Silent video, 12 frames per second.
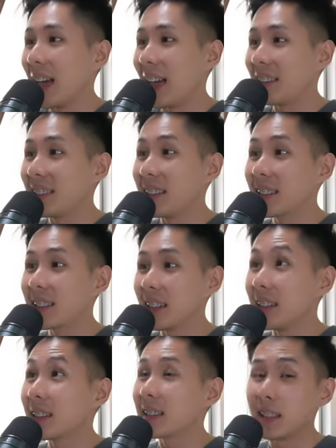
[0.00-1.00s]
And this
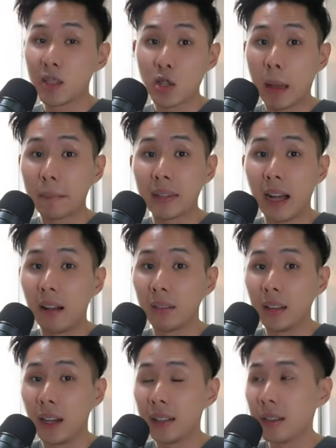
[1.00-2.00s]
is the chapter
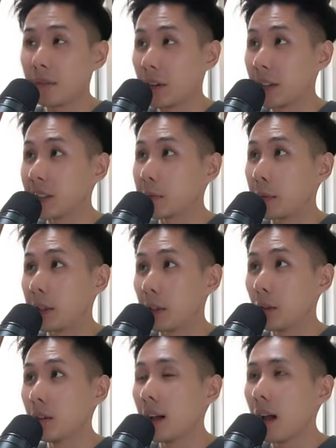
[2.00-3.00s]
outline for this
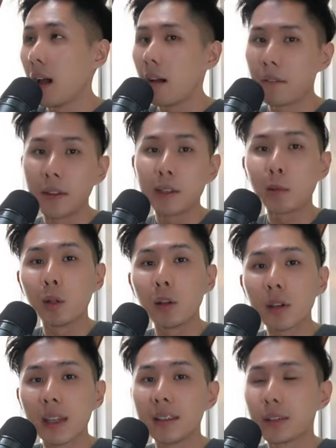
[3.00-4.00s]
video. First, we'll
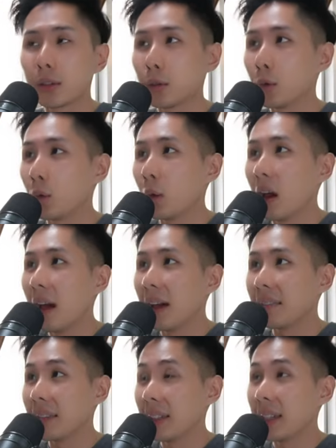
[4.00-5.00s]
look into
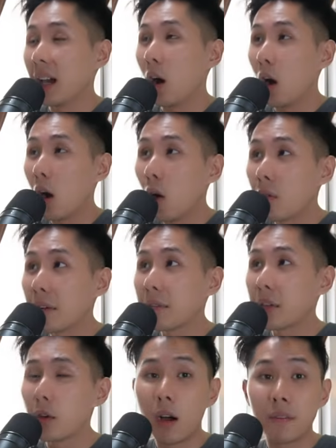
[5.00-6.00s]
the
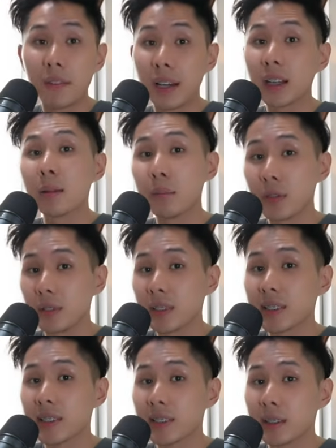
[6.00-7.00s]
overview of a computer
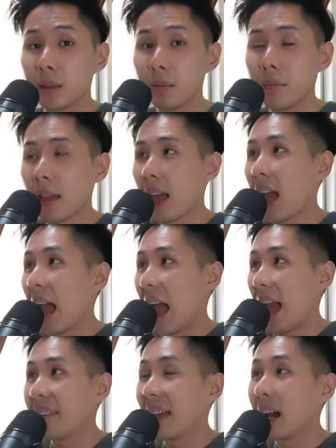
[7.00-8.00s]
system,
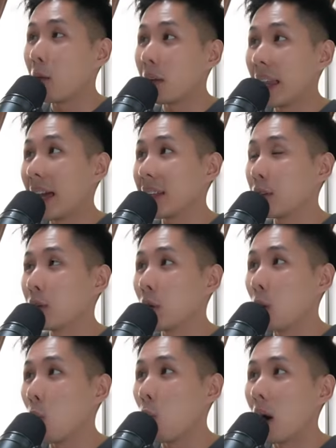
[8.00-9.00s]
and then I will let you
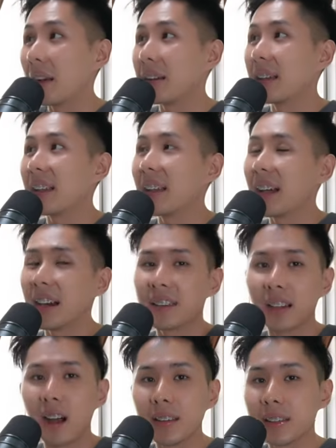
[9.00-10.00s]
know what
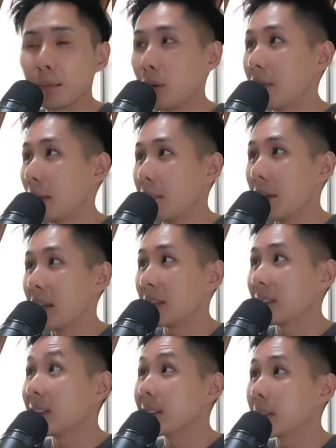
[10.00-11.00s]
the concept of
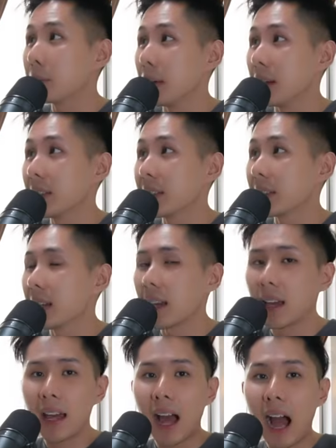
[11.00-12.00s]
embedded system is.
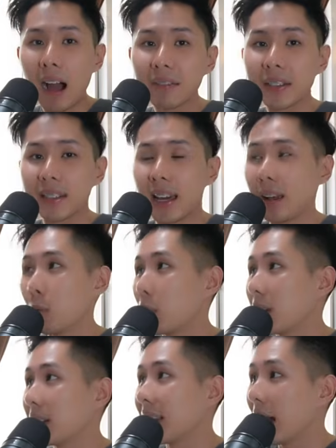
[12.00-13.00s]
After that, we're
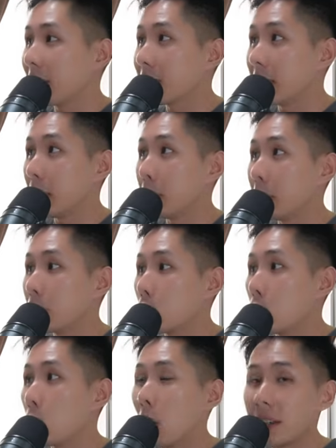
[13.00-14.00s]
going to dive deep
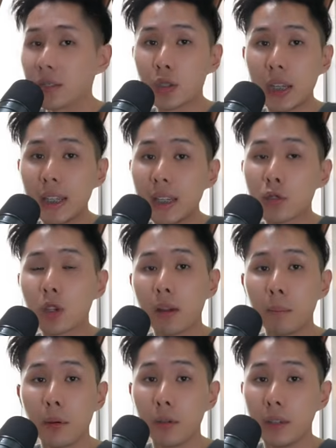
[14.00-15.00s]
into what each
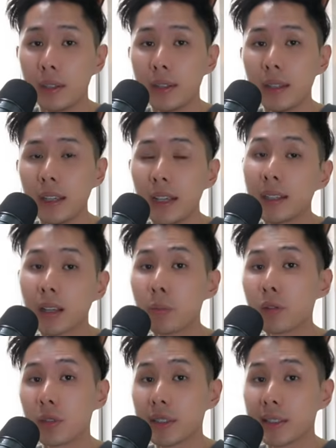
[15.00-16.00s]
component in a
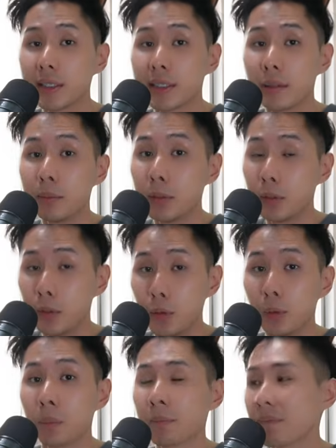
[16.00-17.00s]
computer system
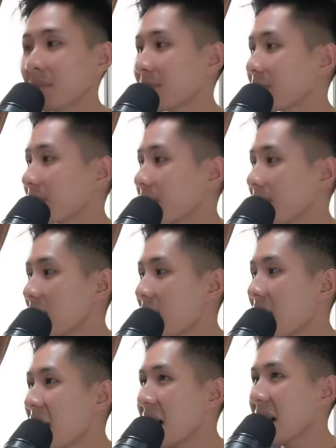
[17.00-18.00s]
do.
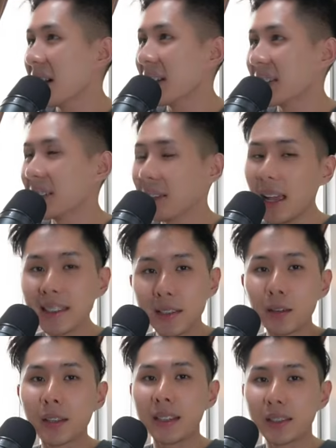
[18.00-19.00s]
So let's
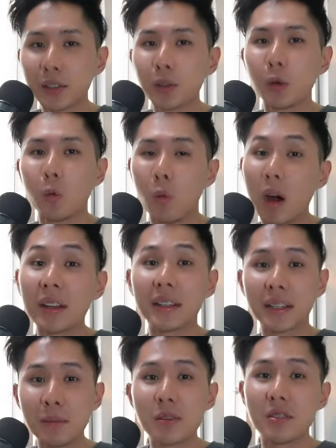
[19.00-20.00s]
look into what
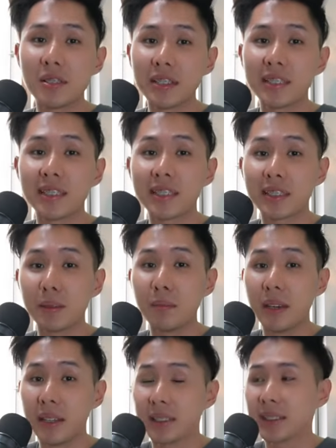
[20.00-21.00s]
a computer
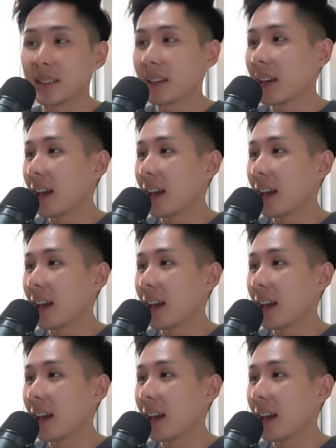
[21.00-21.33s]
system is.